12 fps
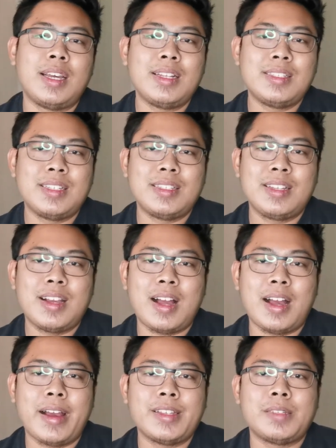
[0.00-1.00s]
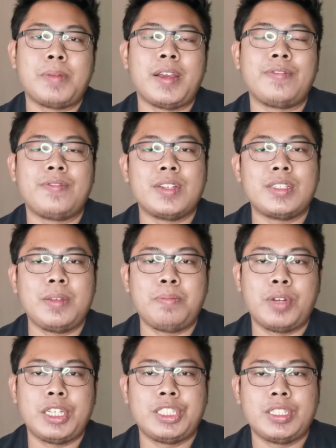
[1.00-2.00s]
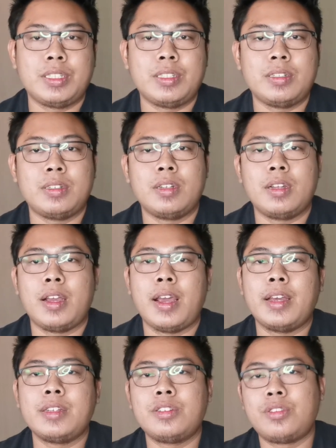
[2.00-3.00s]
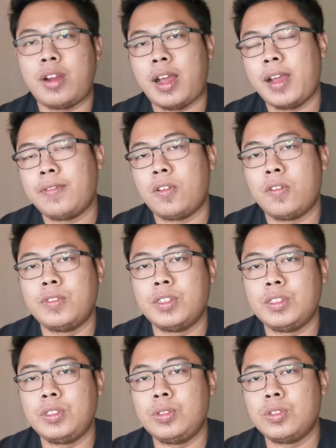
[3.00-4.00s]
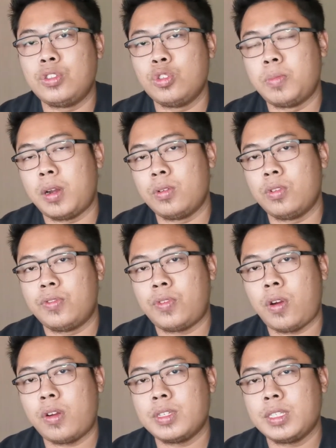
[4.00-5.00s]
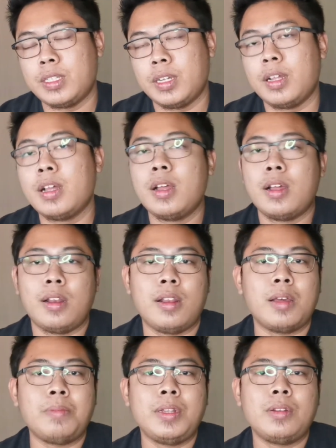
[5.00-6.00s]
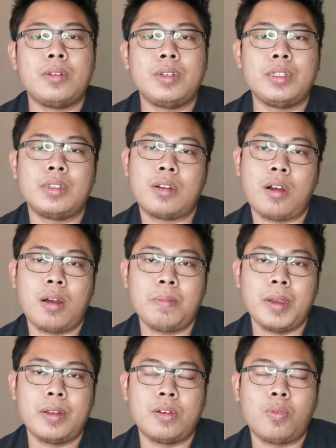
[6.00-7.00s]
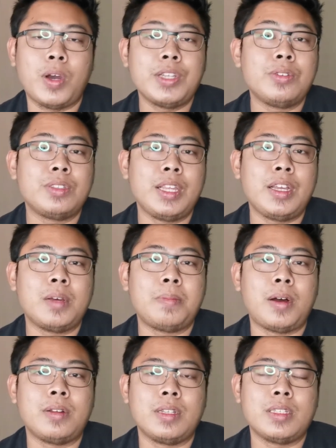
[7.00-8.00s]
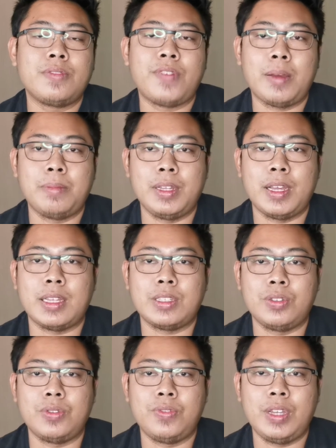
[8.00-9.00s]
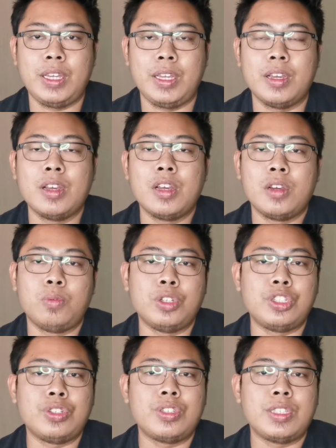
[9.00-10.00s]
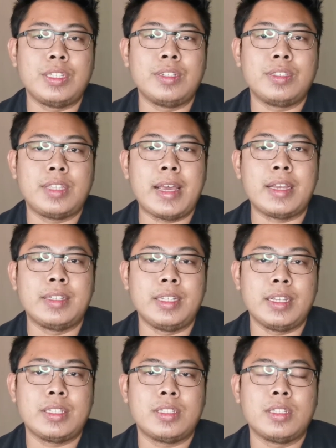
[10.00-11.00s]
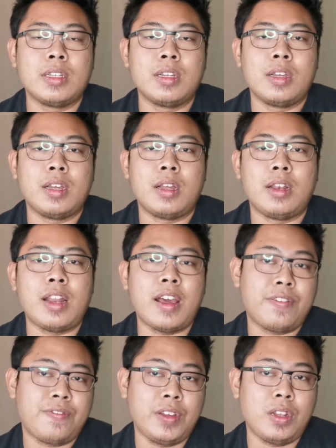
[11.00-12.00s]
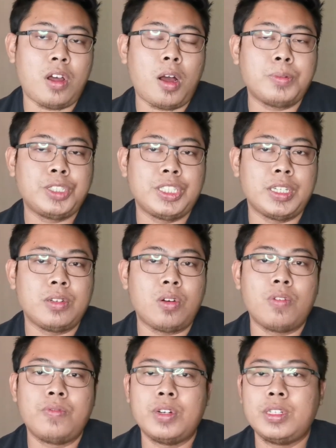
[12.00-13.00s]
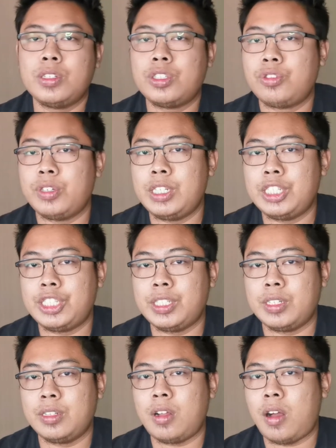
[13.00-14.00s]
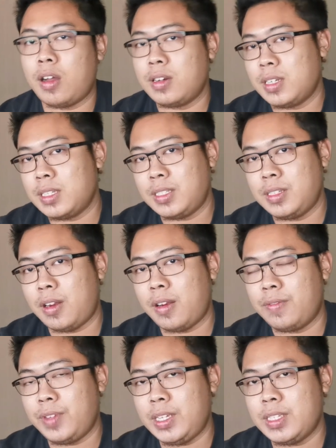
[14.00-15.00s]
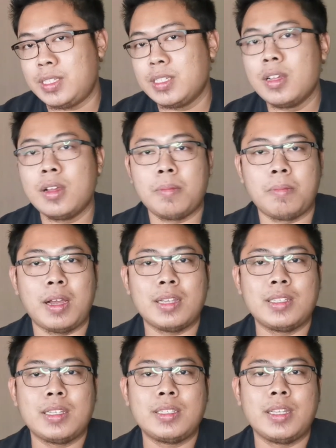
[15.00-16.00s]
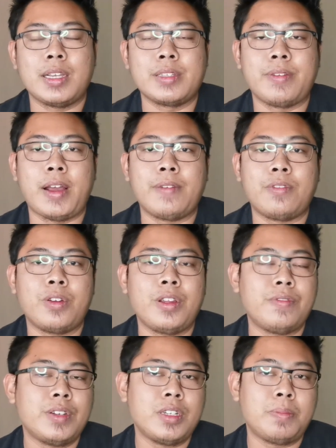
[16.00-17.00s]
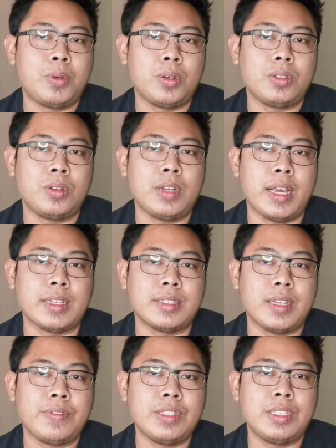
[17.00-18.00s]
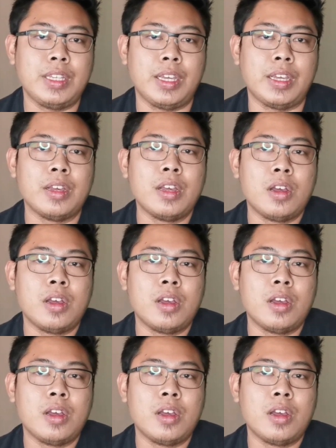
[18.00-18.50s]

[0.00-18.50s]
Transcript: that is it, guys, my first impression and drive of the new Subaru Forester. Let me know in the comment on what you think about this family SUV. Would you still take this left field option over those traditional Honda CR-Vs, Mazda CX-5, or even the Proton X70?